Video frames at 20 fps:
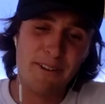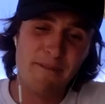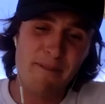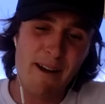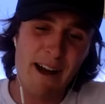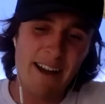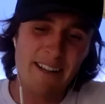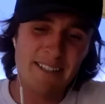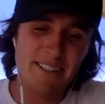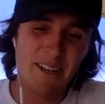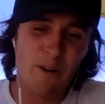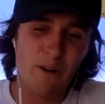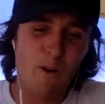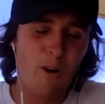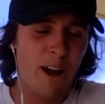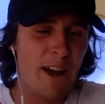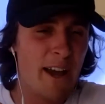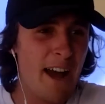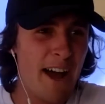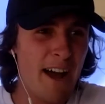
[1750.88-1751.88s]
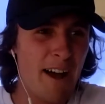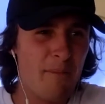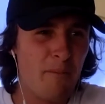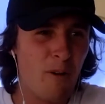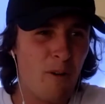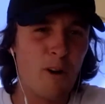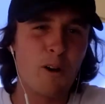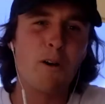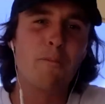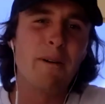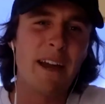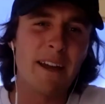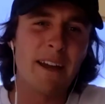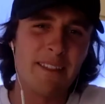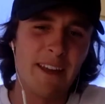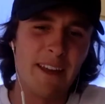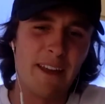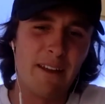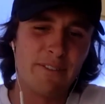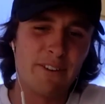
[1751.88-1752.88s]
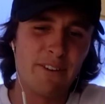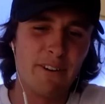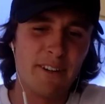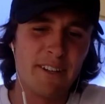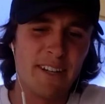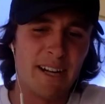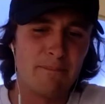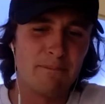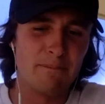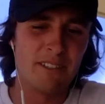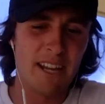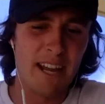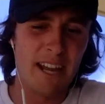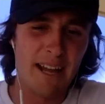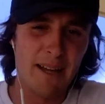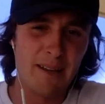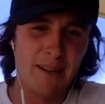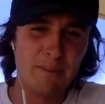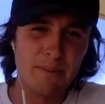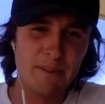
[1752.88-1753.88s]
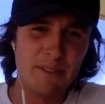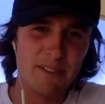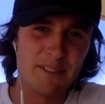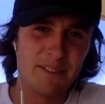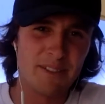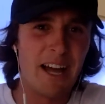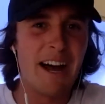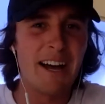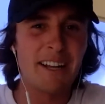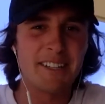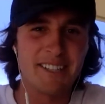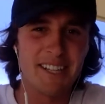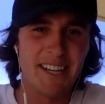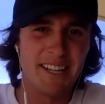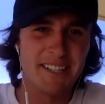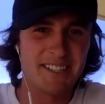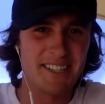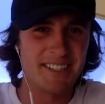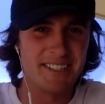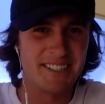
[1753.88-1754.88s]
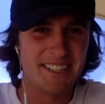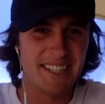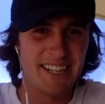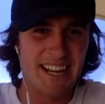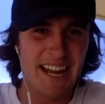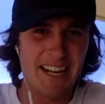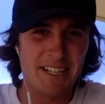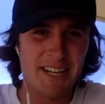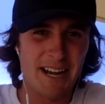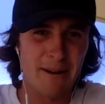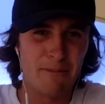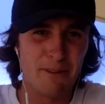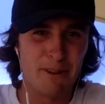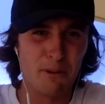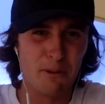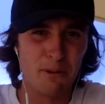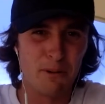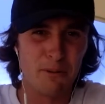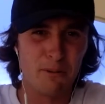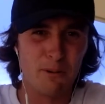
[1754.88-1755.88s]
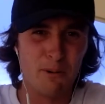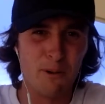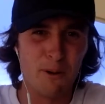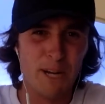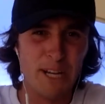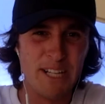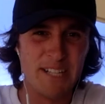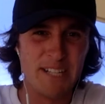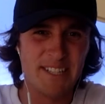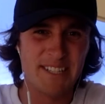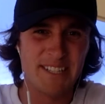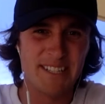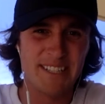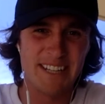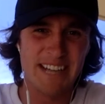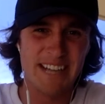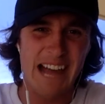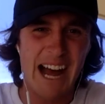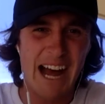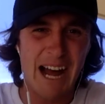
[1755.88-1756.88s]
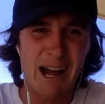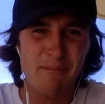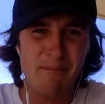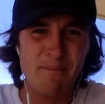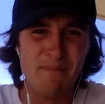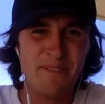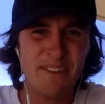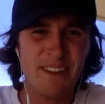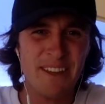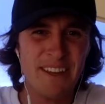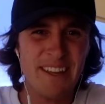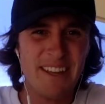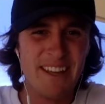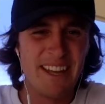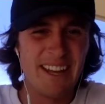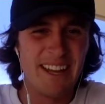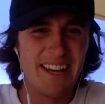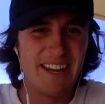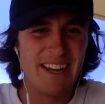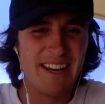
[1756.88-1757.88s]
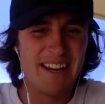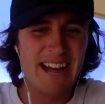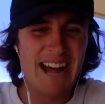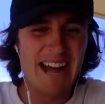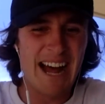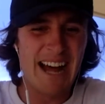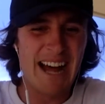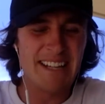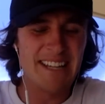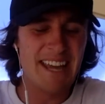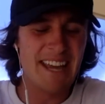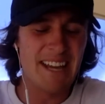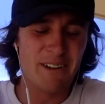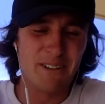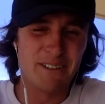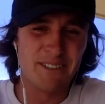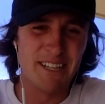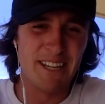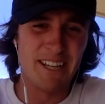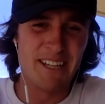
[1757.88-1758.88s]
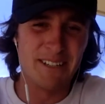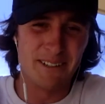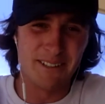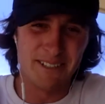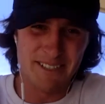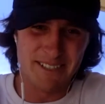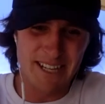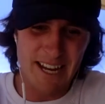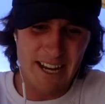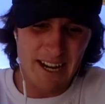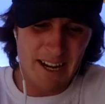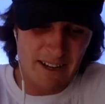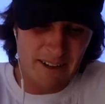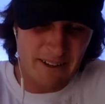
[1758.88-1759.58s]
mate. So I got back there for a couple of games last season to catch up with all the boys. and got to see